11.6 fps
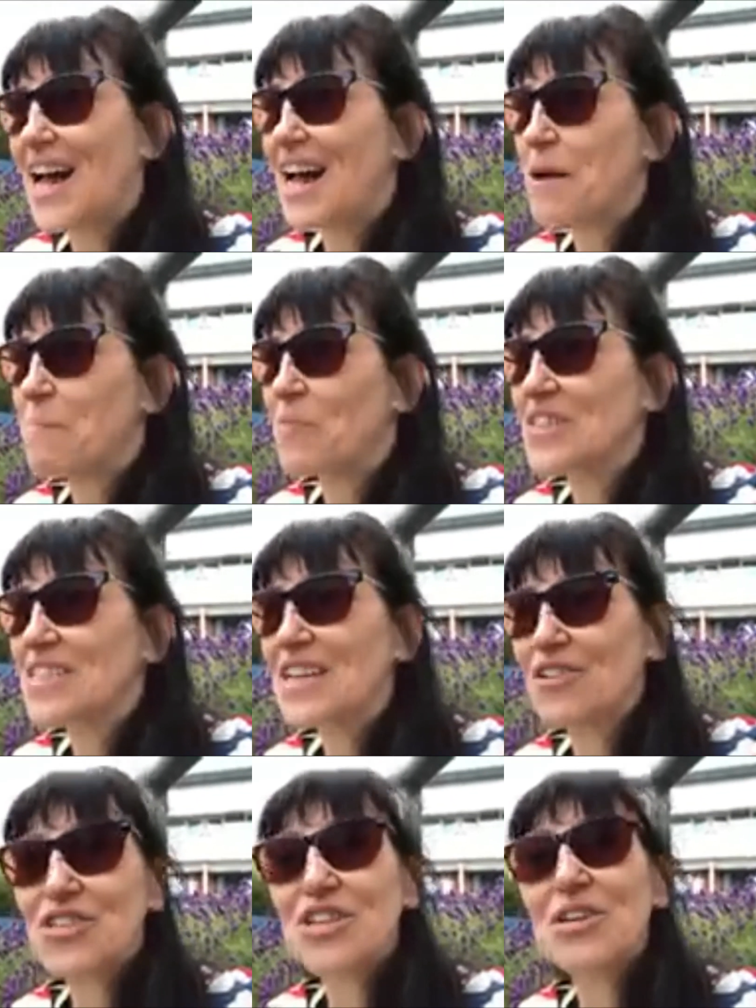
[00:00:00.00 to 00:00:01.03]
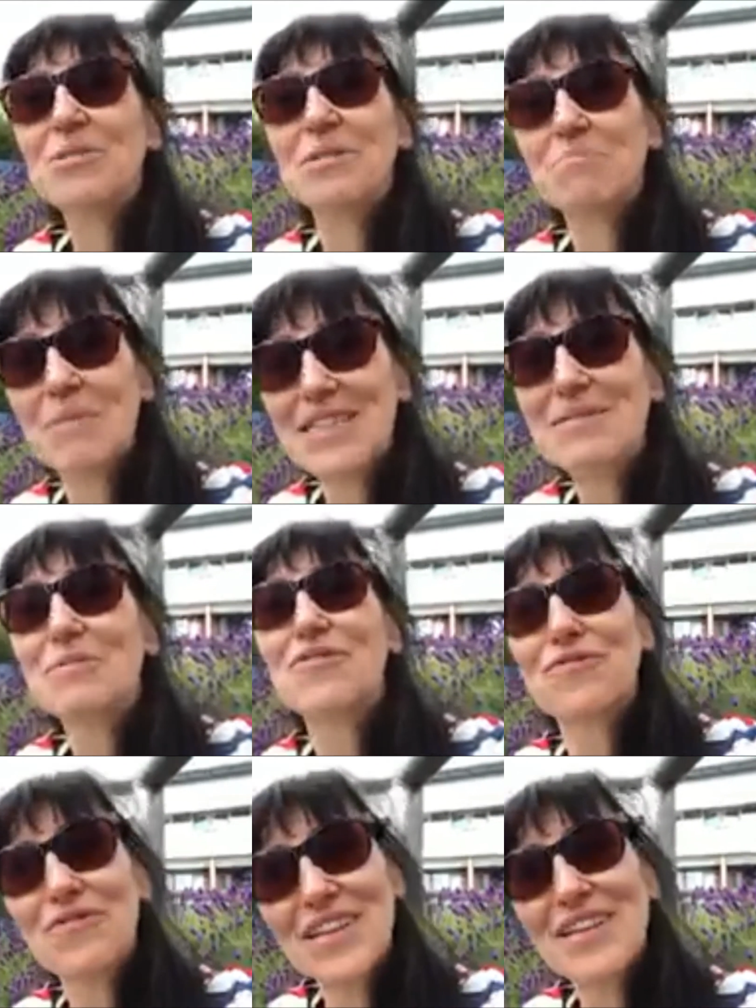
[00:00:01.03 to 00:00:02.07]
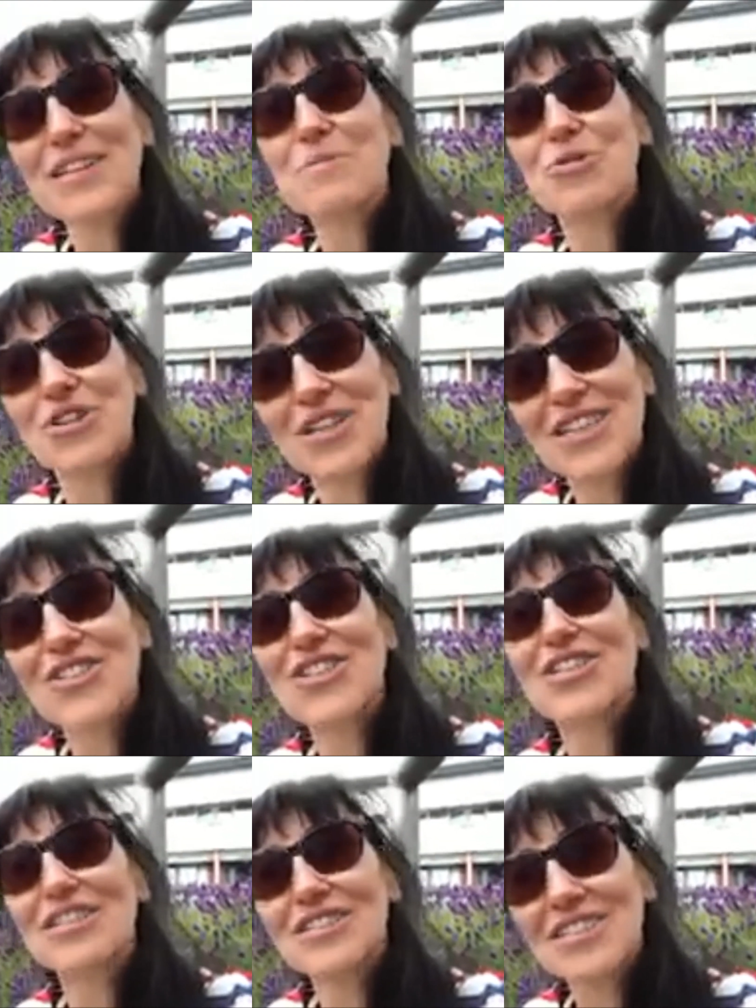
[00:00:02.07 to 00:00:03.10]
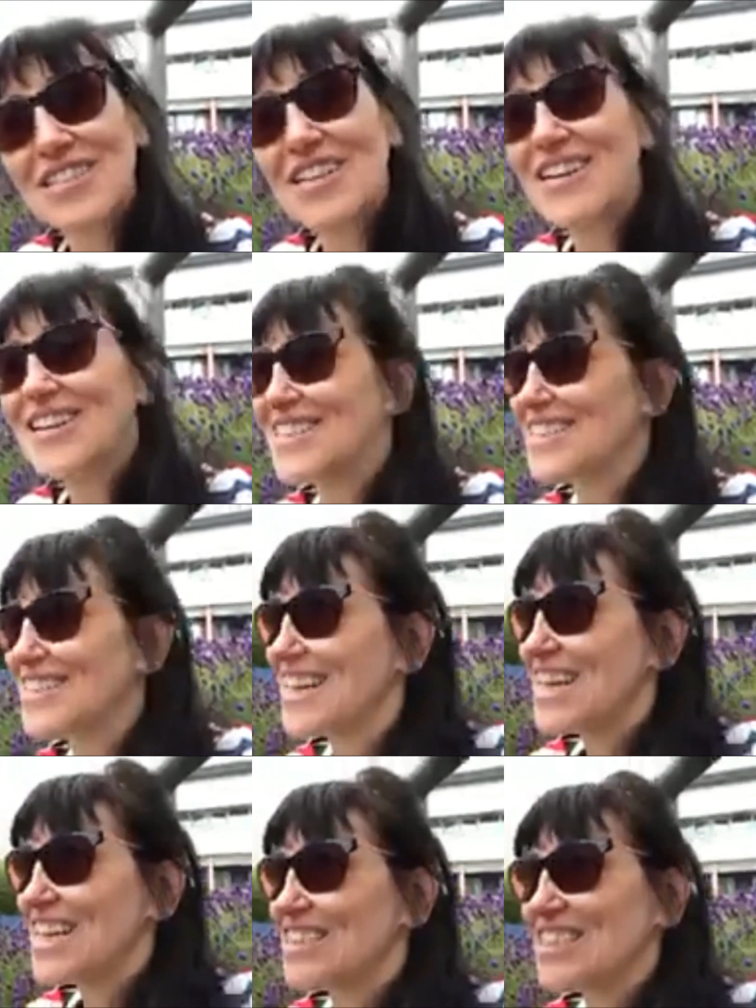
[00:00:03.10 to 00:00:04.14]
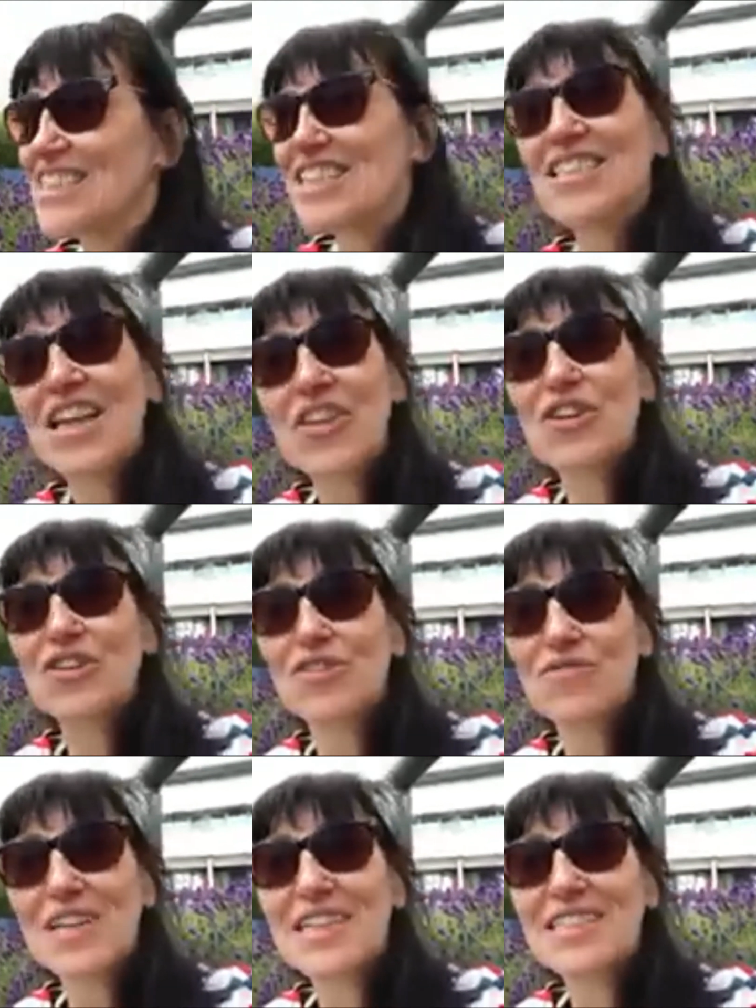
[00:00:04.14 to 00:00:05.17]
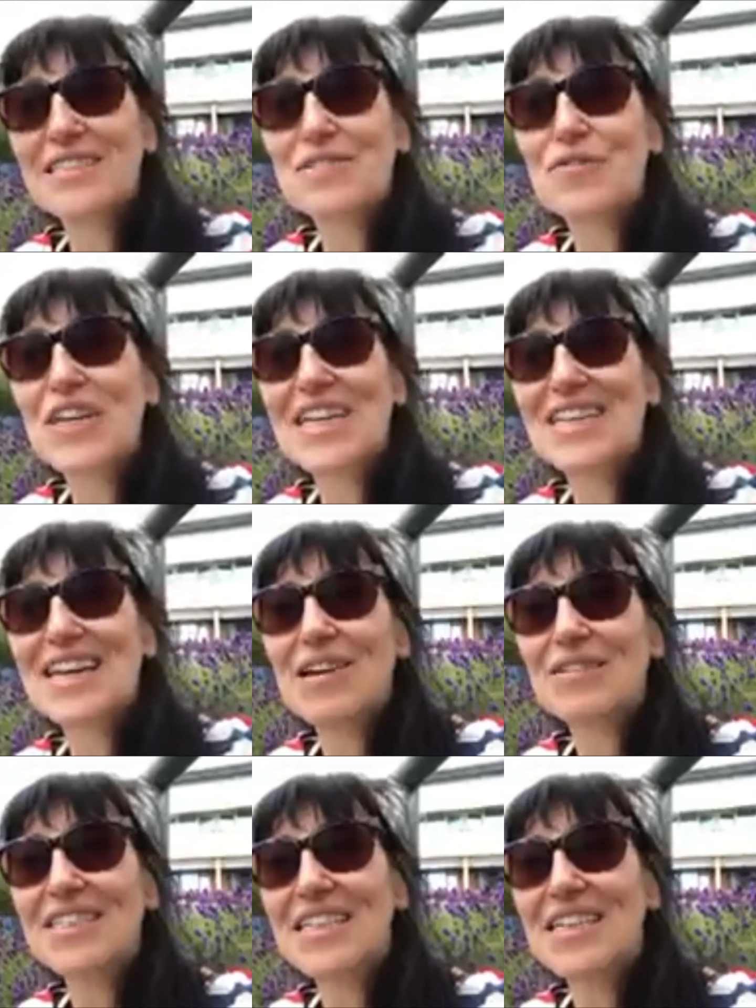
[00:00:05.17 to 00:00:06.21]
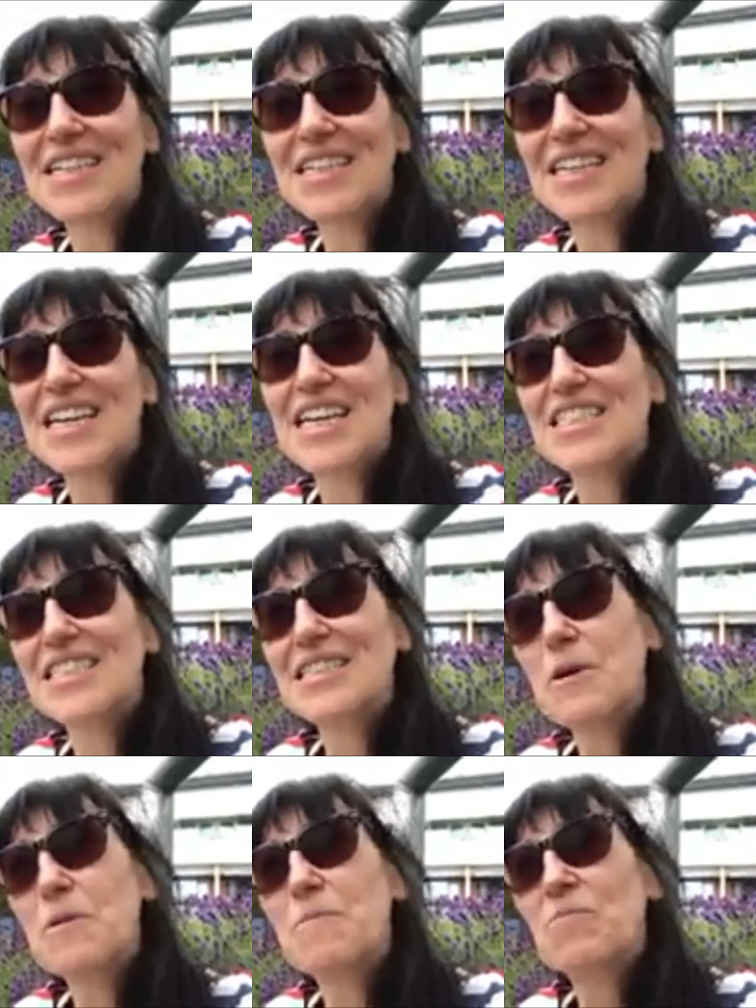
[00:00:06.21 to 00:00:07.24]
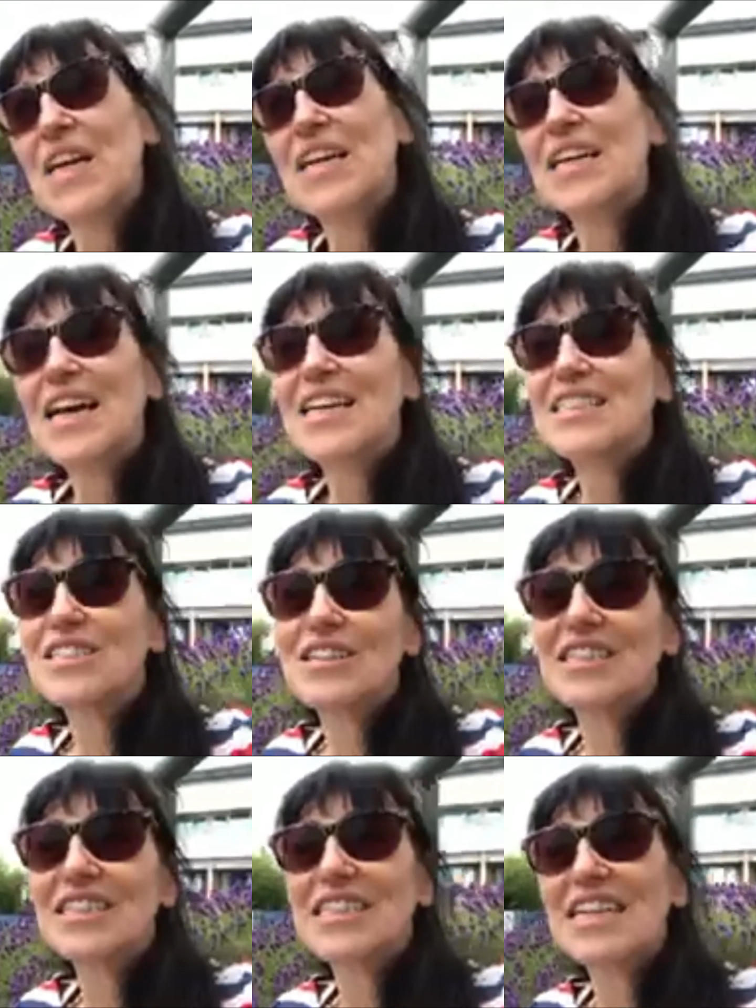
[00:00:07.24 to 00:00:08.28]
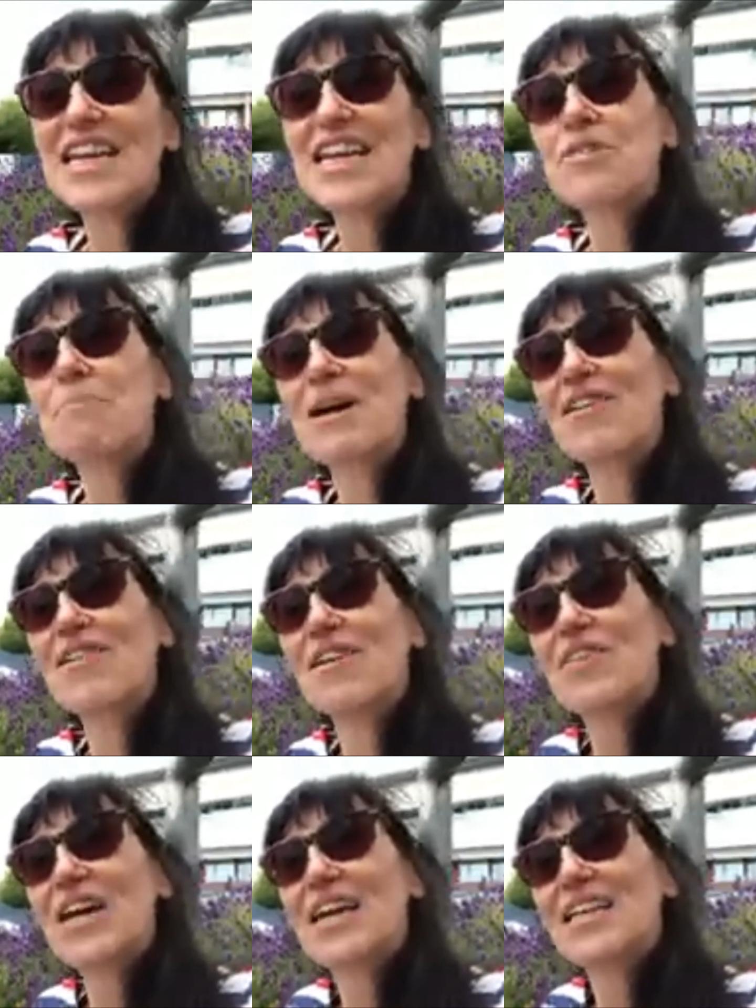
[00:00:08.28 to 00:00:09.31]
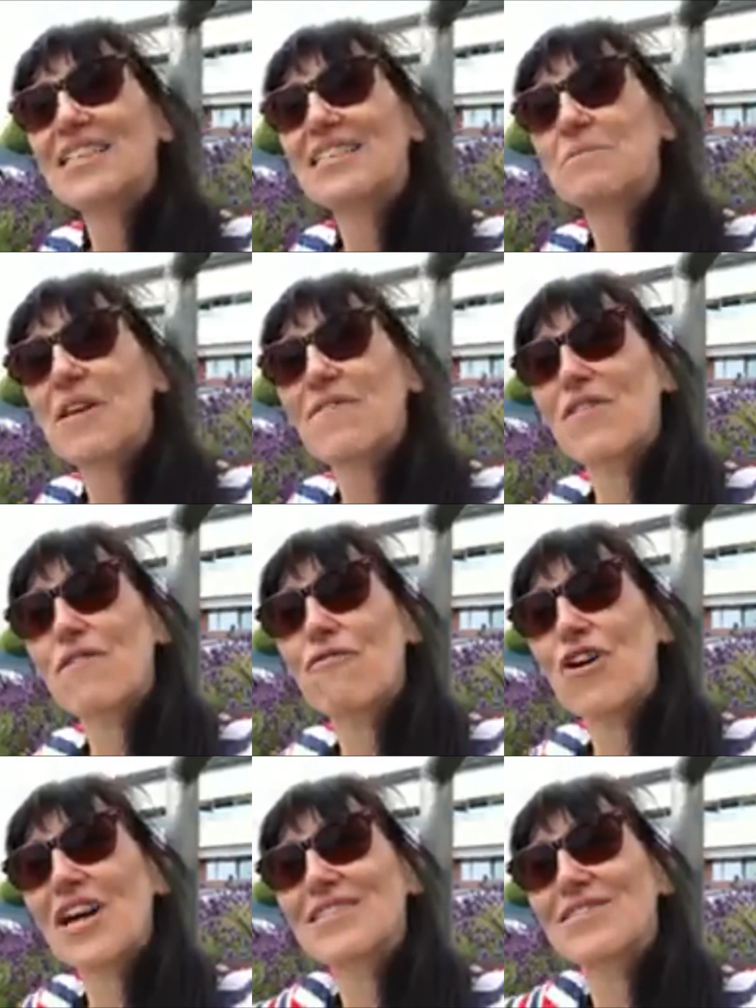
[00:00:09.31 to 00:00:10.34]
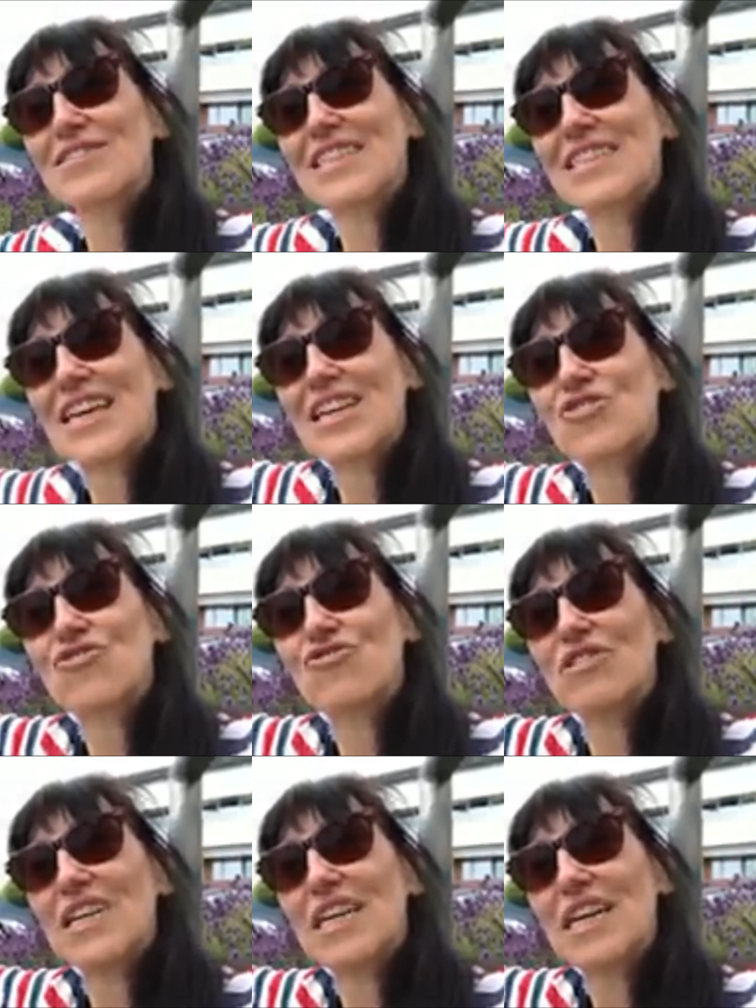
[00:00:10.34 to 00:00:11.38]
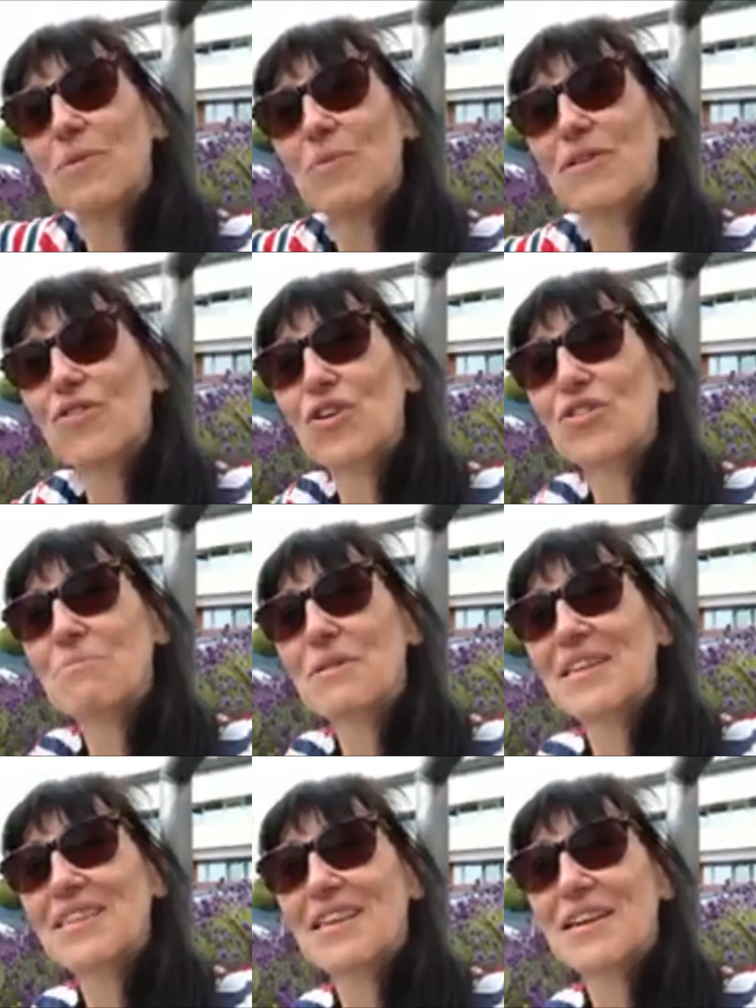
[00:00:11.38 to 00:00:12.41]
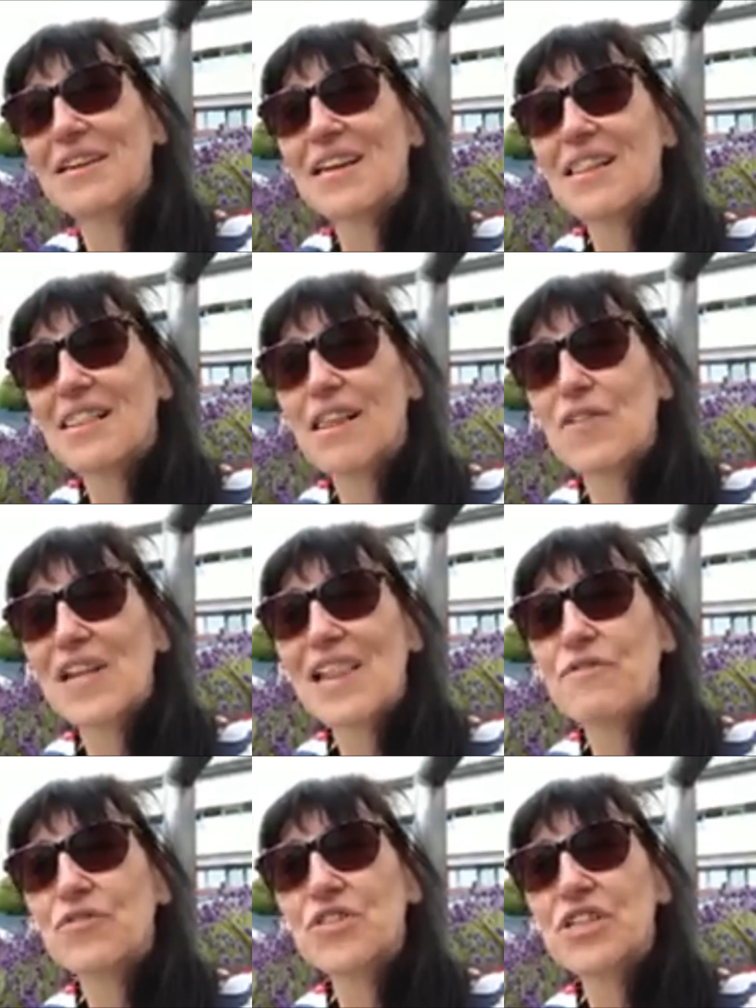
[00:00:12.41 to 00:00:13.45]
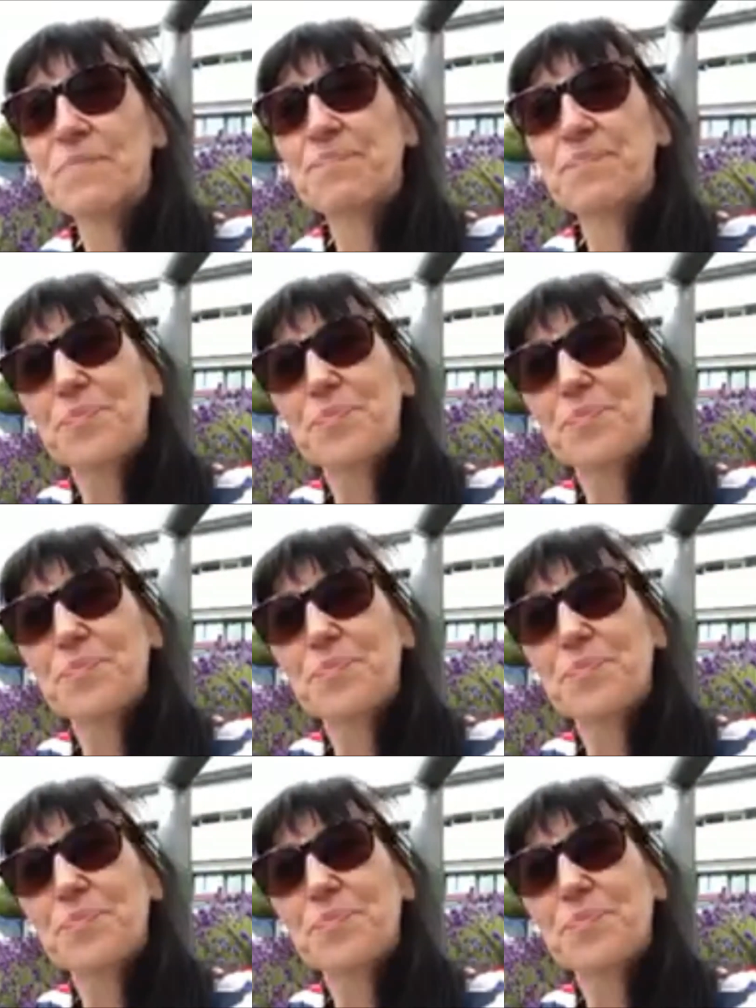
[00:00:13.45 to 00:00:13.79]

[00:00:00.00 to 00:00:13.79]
And serotonin makes me feel pretty chilled and nice. So there's another good reason for getting outside. So as you can see in the background there, there's some lovely fractals in that tree. We've got them in the lovely lavender.